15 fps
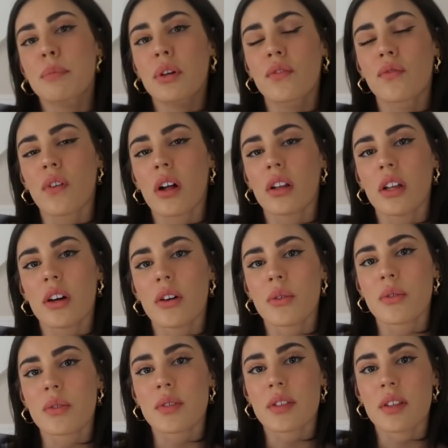book
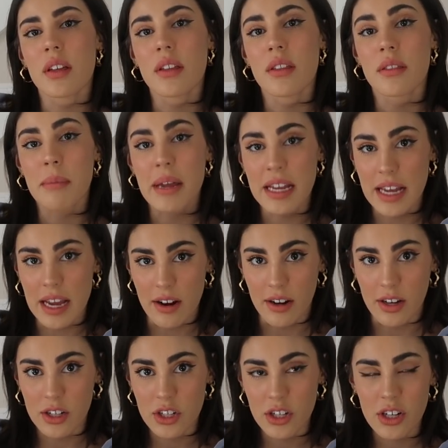follows the main
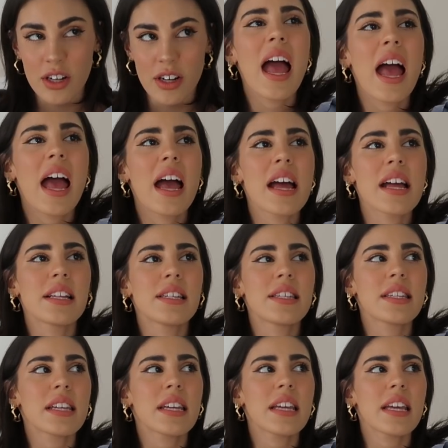character,
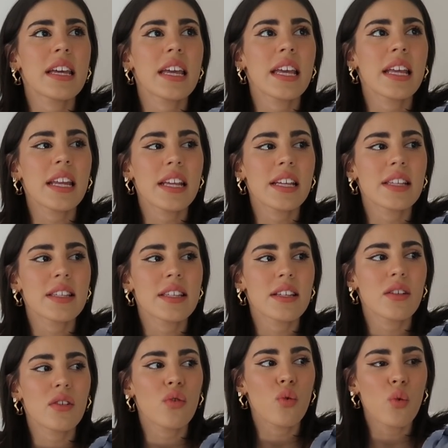and it is
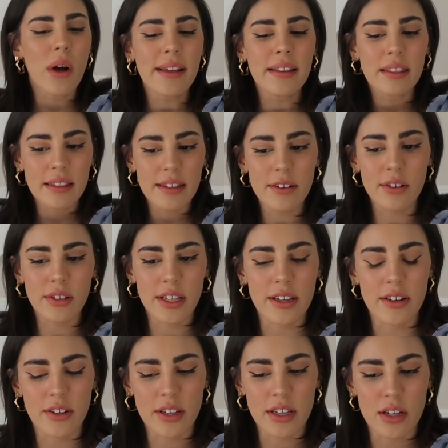quite literally
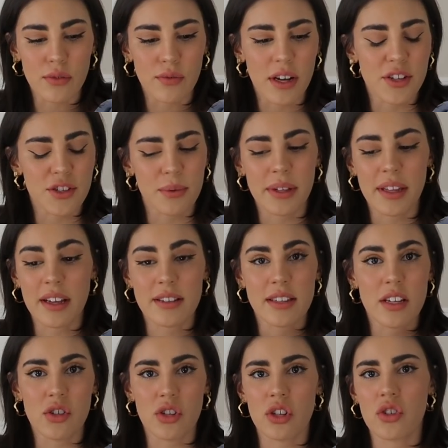her year of rest and
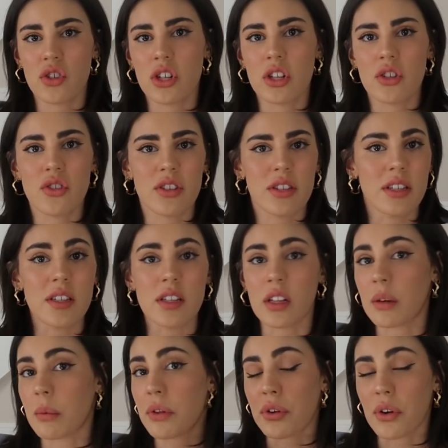relaxation. She just is
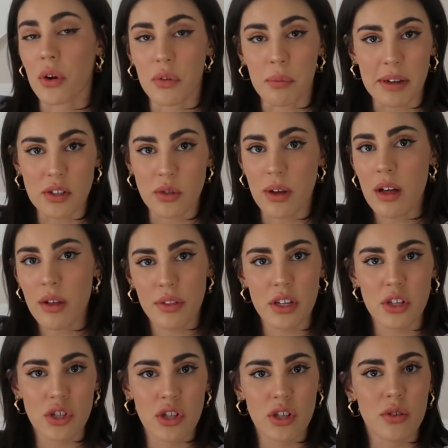dealing with her own mental health
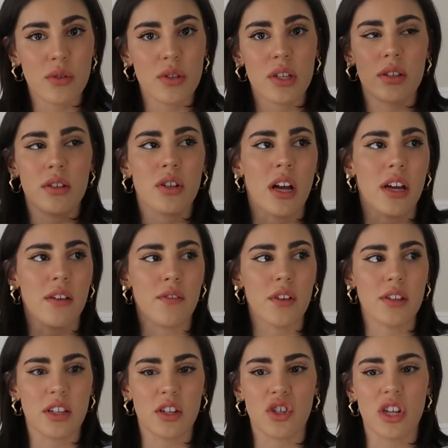issues, kind of
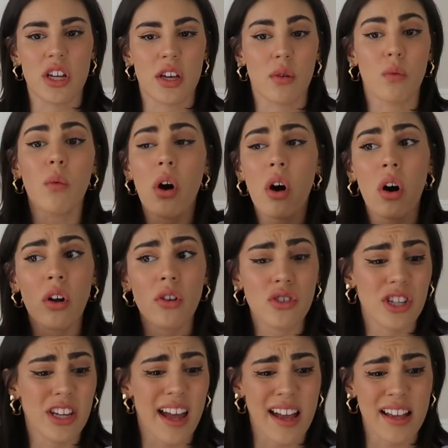feels like she hit a wall.
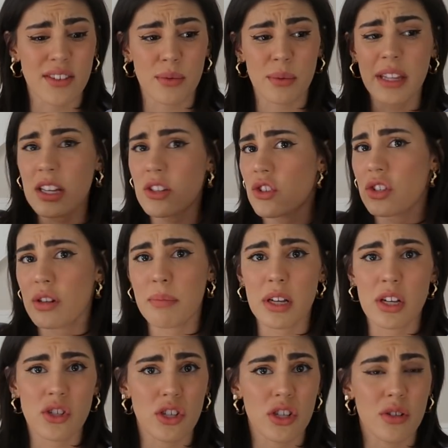She has relationship
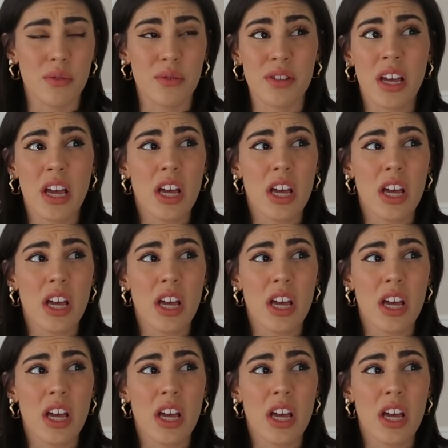issues.